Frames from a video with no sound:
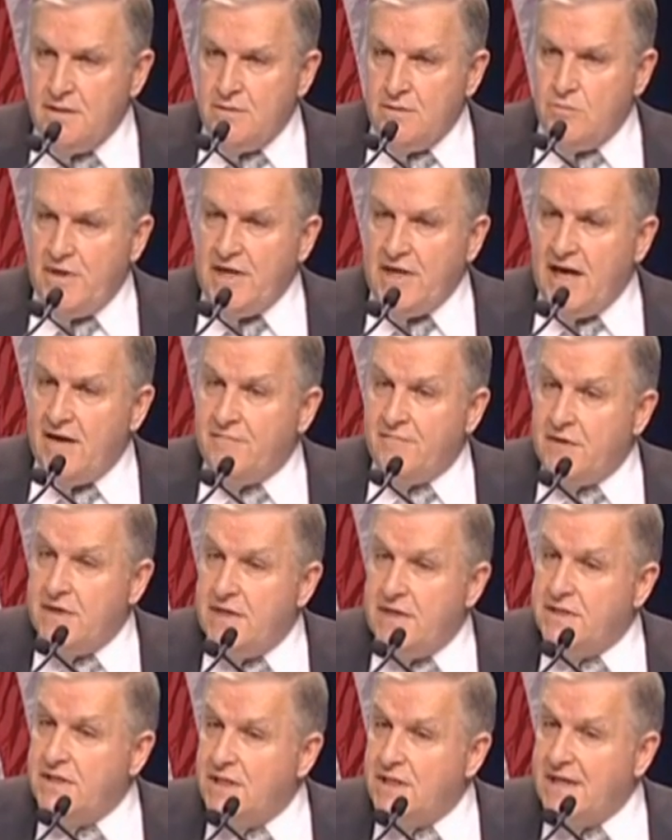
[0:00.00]
We have,
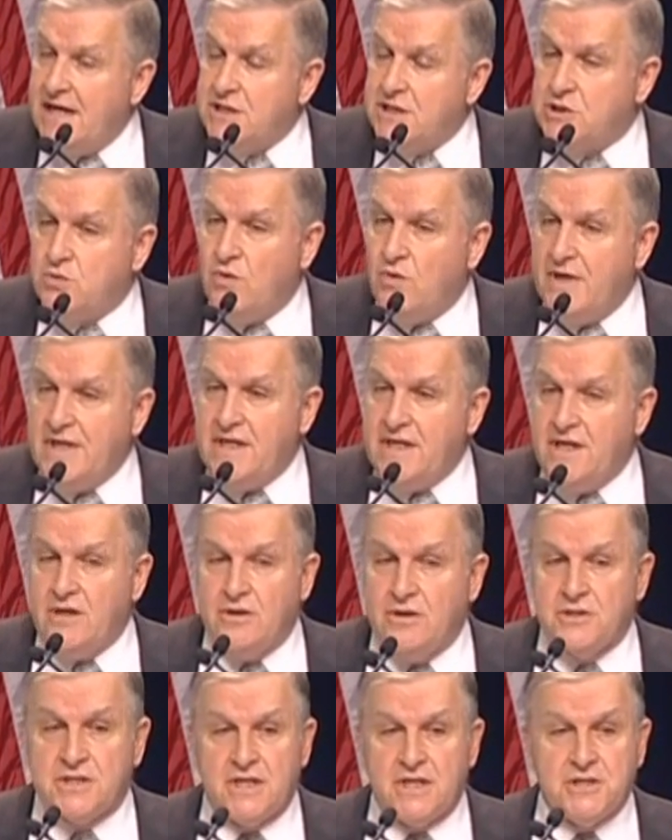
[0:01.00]
in the last 20
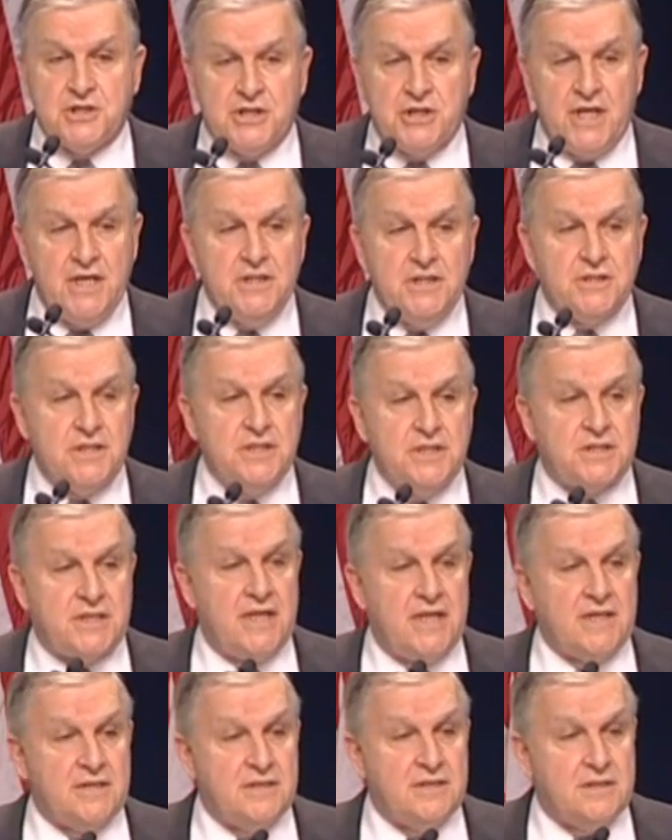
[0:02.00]
years, a changing
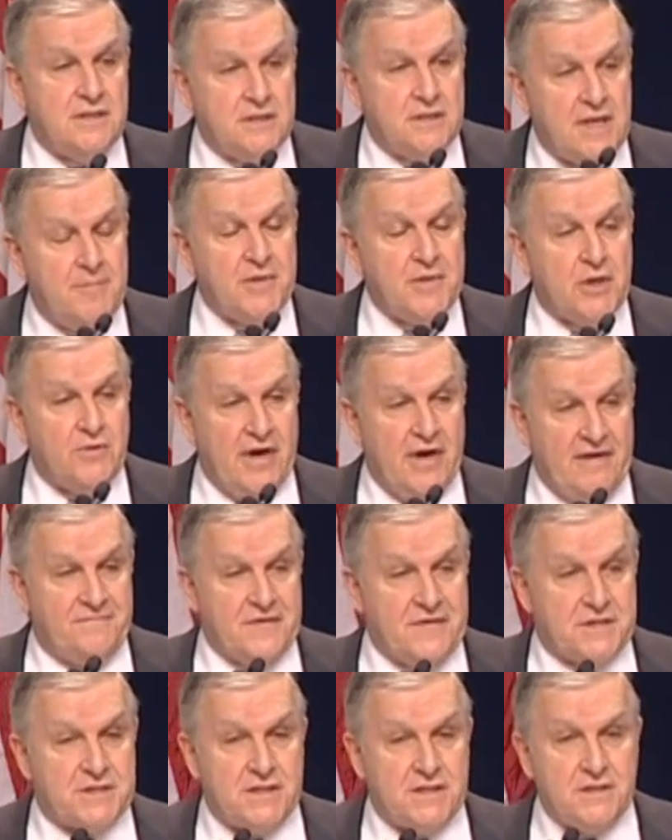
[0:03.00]
set of
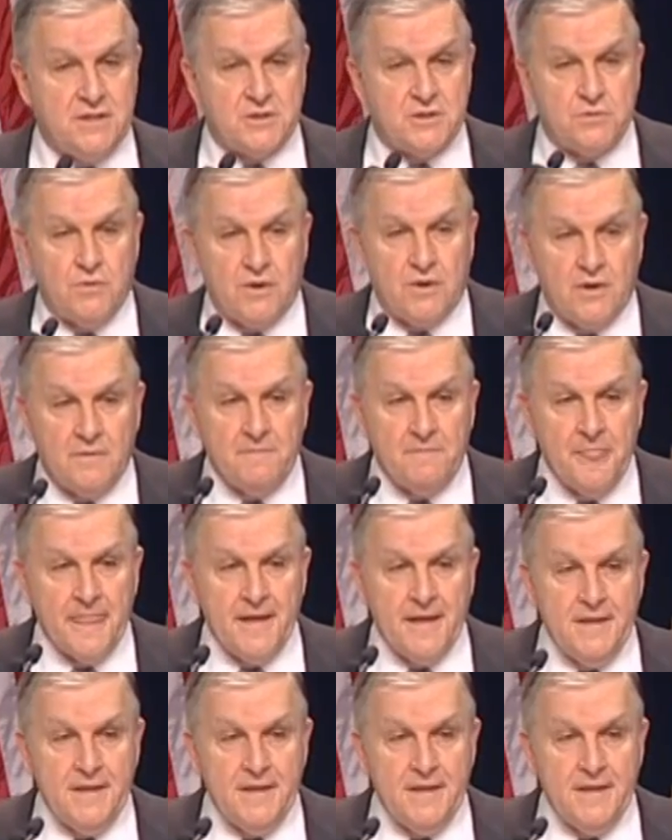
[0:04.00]
demographics in this world.